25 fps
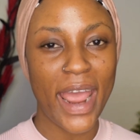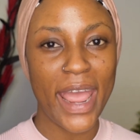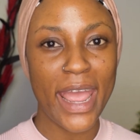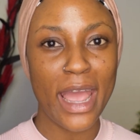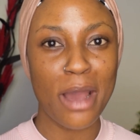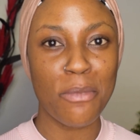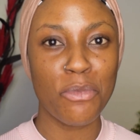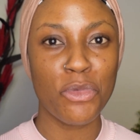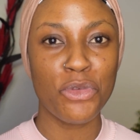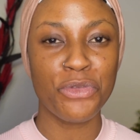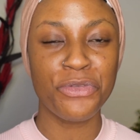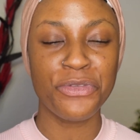I
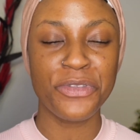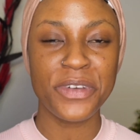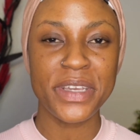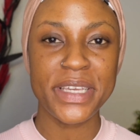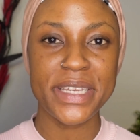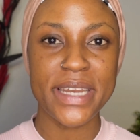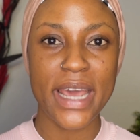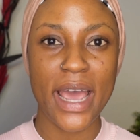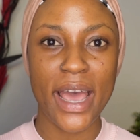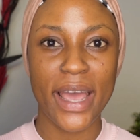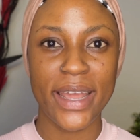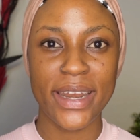am
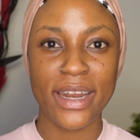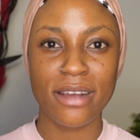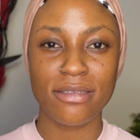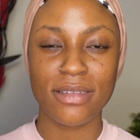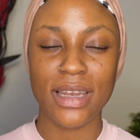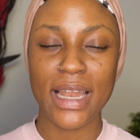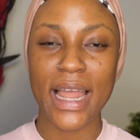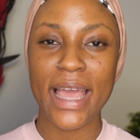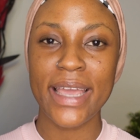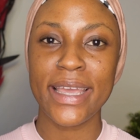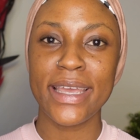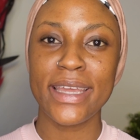Mufida and I'd
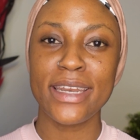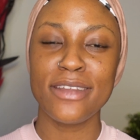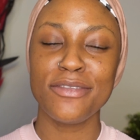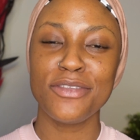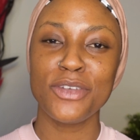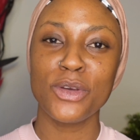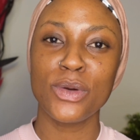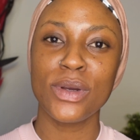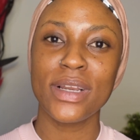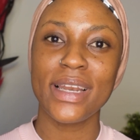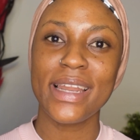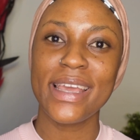like it
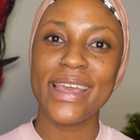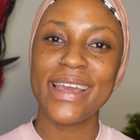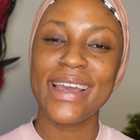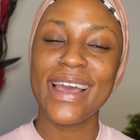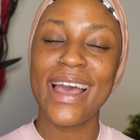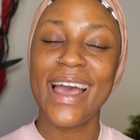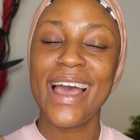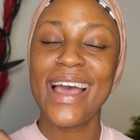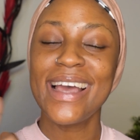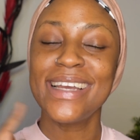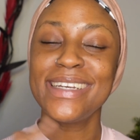if you click